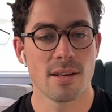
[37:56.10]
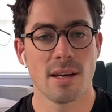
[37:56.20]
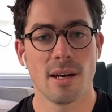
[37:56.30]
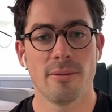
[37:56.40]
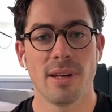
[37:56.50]

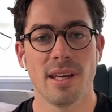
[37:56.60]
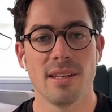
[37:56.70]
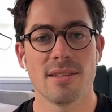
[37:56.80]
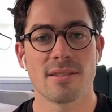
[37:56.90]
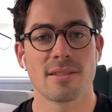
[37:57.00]

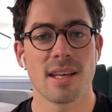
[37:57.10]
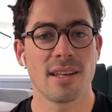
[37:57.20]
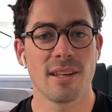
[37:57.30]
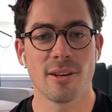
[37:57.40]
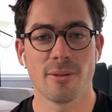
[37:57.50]
and
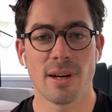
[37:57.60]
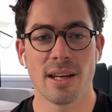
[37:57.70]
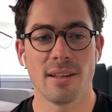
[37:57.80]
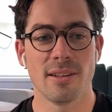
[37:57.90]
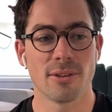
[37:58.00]
taking
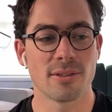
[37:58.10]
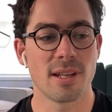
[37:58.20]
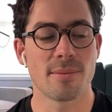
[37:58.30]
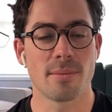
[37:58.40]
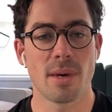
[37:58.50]
away little
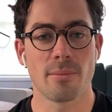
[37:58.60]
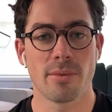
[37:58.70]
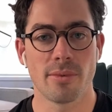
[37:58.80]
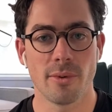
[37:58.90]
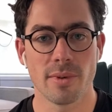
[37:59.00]
tips about
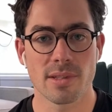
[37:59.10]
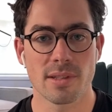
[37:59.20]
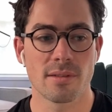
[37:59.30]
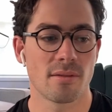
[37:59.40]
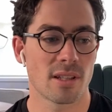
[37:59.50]

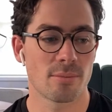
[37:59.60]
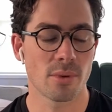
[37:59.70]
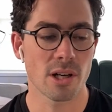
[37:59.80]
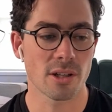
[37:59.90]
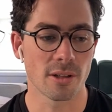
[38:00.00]
performance,
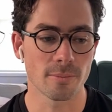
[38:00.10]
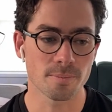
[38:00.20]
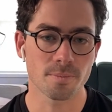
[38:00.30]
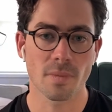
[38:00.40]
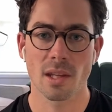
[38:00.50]
expression,
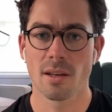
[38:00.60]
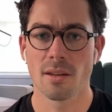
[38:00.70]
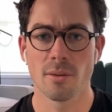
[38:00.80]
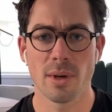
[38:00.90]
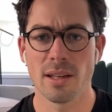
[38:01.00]

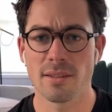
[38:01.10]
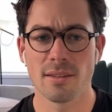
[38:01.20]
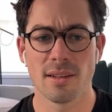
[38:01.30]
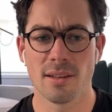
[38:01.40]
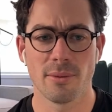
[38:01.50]
the way
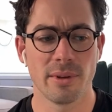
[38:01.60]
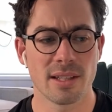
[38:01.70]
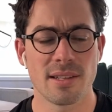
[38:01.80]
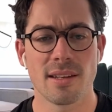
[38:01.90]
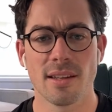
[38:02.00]
we
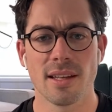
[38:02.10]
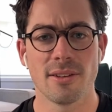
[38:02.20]
articulate